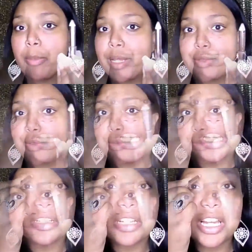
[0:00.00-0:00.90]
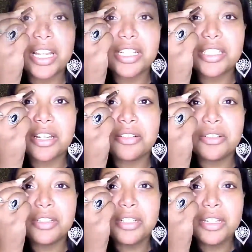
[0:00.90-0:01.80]
pencil. Yeah, I guess so.
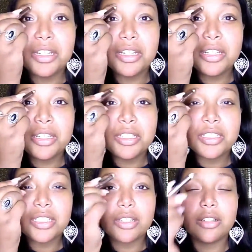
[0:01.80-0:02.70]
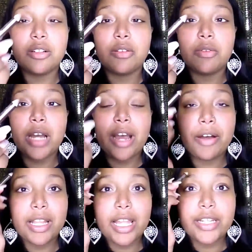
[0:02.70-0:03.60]
So
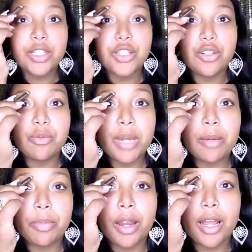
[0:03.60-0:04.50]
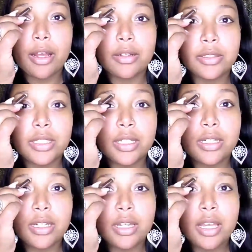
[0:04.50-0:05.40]
how I like to do my brows,
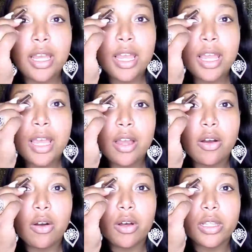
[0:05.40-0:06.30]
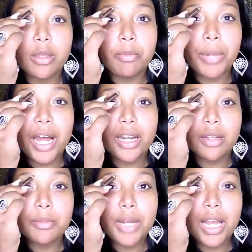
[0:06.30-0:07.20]
on the
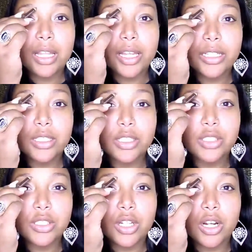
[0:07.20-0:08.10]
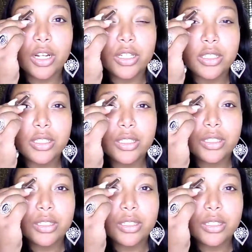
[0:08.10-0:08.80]
bottom I like to start